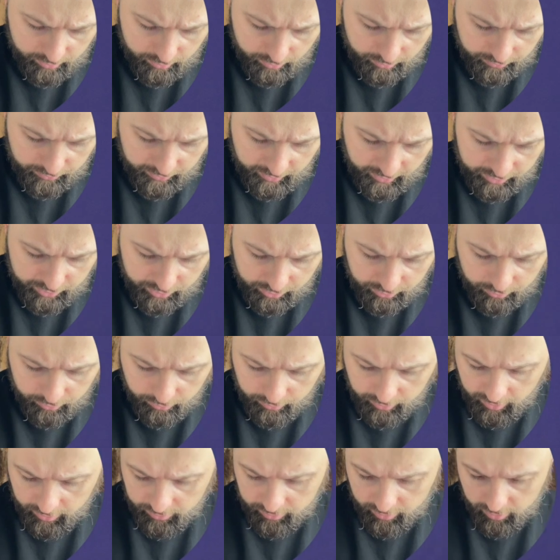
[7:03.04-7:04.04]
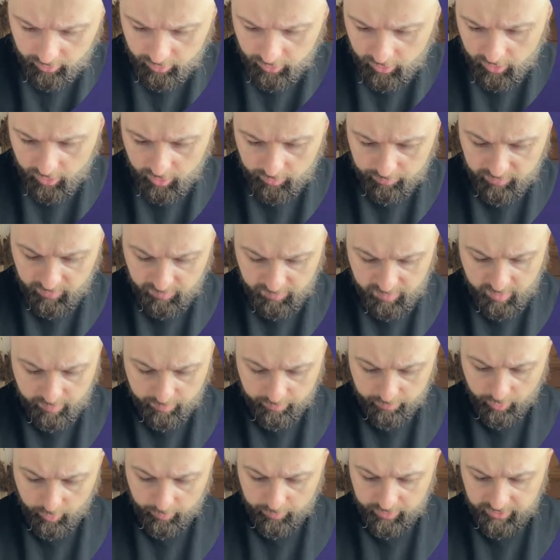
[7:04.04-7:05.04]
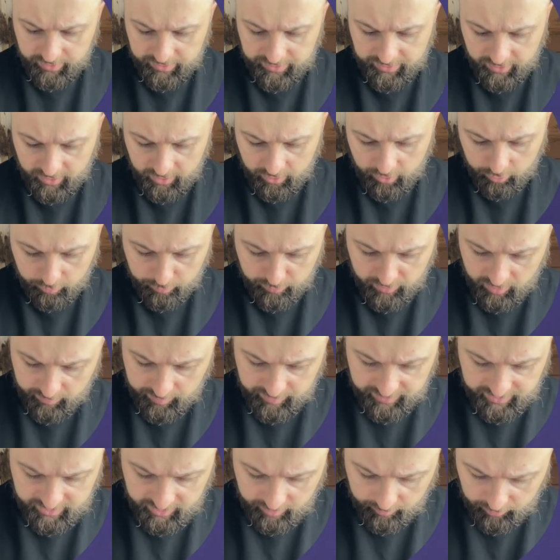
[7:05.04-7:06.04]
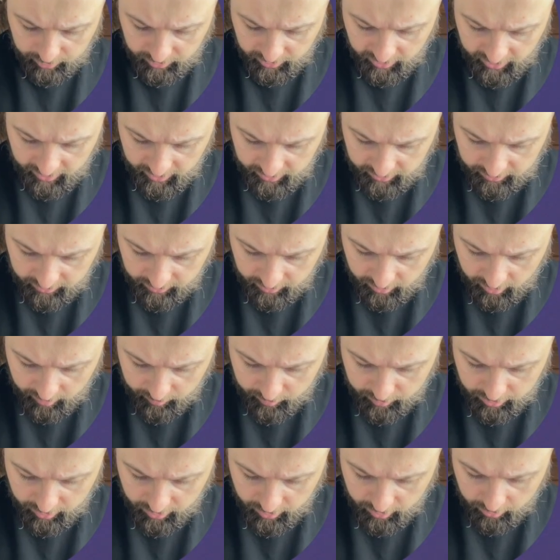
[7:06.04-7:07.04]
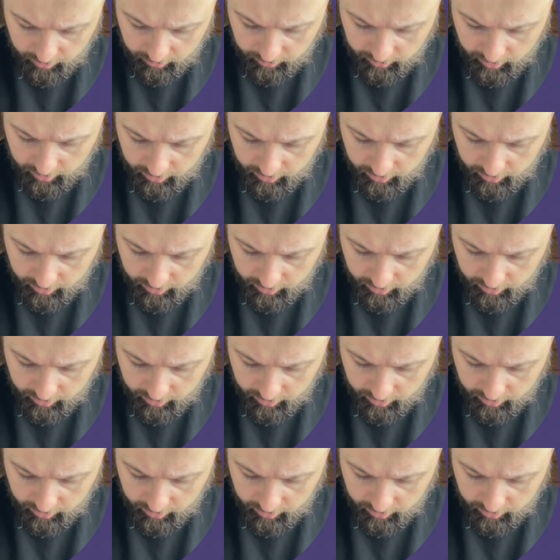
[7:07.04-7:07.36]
not touching together, maybe a popping sound, maybe some light coming out, I